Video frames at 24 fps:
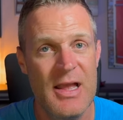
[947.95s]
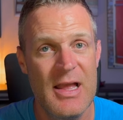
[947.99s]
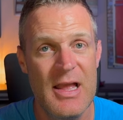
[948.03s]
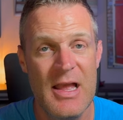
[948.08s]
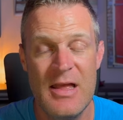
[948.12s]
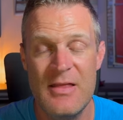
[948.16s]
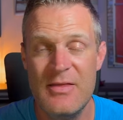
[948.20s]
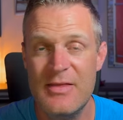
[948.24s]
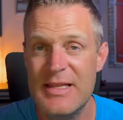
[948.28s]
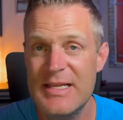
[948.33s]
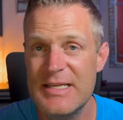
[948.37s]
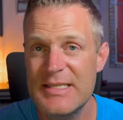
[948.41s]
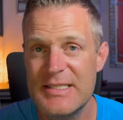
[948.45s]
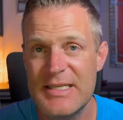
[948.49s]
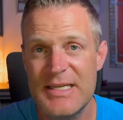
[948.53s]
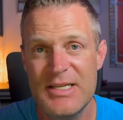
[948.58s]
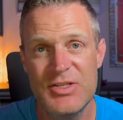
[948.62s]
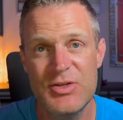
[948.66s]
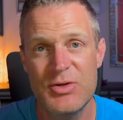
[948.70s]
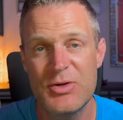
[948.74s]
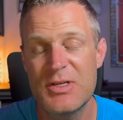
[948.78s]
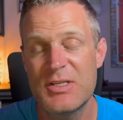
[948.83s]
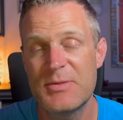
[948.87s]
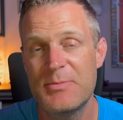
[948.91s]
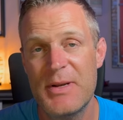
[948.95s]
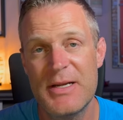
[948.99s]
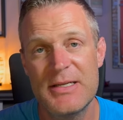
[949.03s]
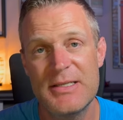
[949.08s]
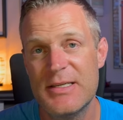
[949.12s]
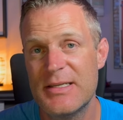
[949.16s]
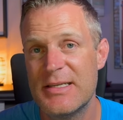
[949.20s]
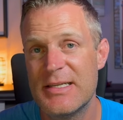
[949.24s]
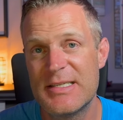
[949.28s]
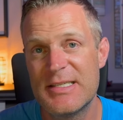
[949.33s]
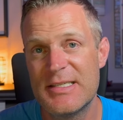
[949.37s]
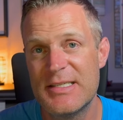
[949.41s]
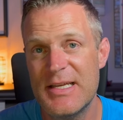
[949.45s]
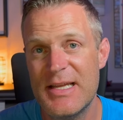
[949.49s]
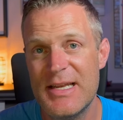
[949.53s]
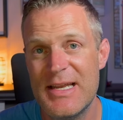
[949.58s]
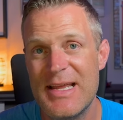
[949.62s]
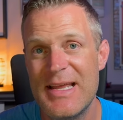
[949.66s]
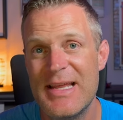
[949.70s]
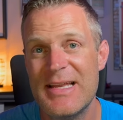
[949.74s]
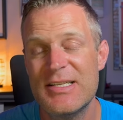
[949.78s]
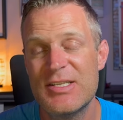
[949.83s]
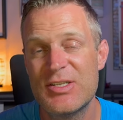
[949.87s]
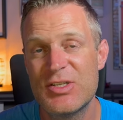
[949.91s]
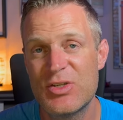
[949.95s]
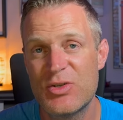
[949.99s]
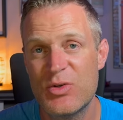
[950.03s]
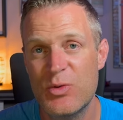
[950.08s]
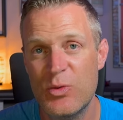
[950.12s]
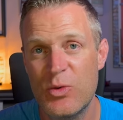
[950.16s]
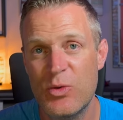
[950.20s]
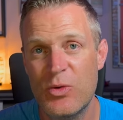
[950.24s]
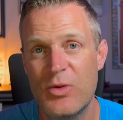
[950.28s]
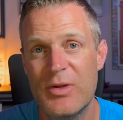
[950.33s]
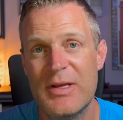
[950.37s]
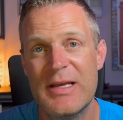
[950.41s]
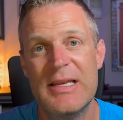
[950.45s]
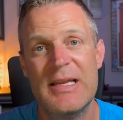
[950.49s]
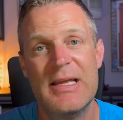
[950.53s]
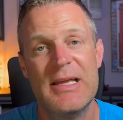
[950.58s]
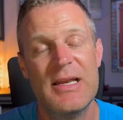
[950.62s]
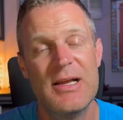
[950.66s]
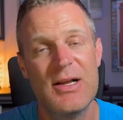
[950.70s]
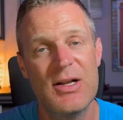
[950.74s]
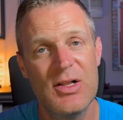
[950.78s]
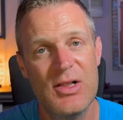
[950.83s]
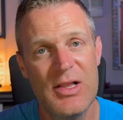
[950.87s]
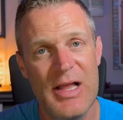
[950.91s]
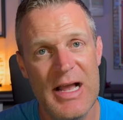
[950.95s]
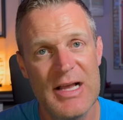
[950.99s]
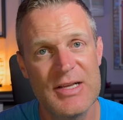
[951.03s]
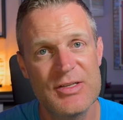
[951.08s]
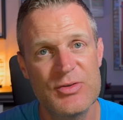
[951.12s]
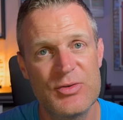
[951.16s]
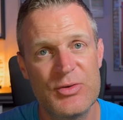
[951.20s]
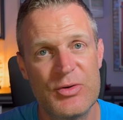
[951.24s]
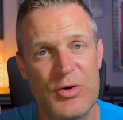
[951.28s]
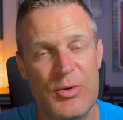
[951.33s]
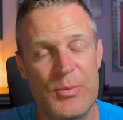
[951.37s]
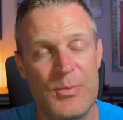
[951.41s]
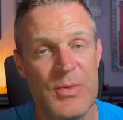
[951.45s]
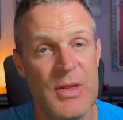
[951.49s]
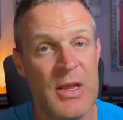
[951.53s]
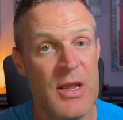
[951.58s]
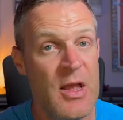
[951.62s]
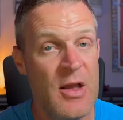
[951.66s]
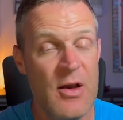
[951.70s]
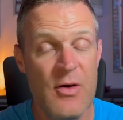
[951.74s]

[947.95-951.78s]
And these kids are expected to sit in school and in a classroom